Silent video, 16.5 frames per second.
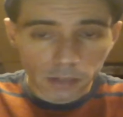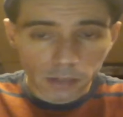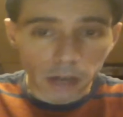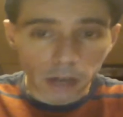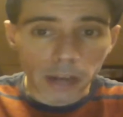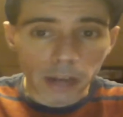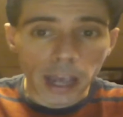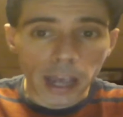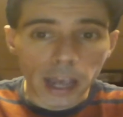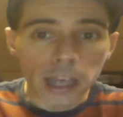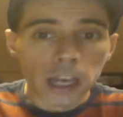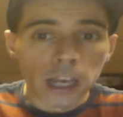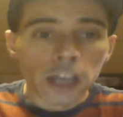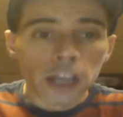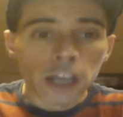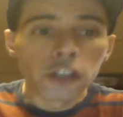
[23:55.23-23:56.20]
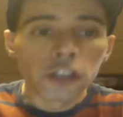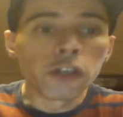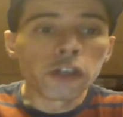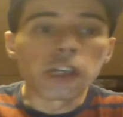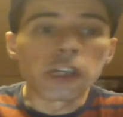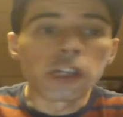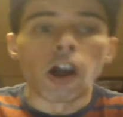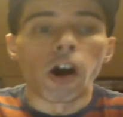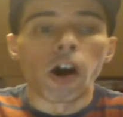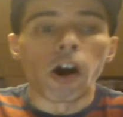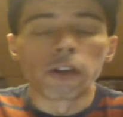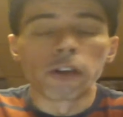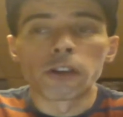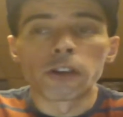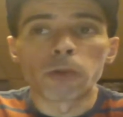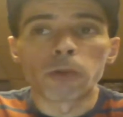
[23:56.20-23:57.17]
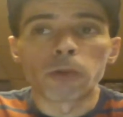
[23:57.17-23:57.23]
Okay, you can
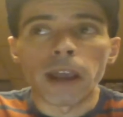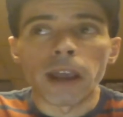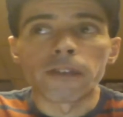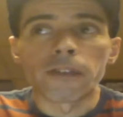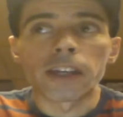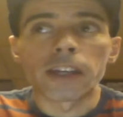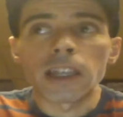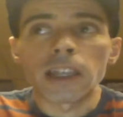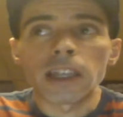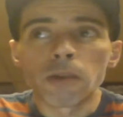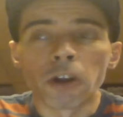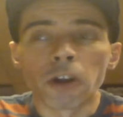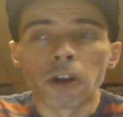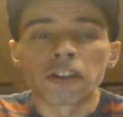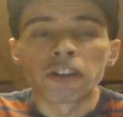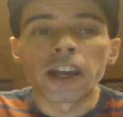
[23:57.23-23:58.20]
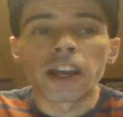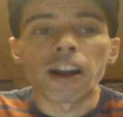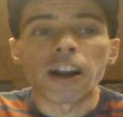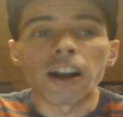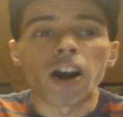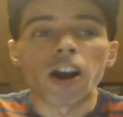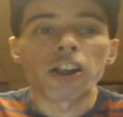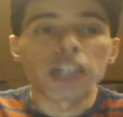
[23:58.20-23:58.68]
also rank for keywords that are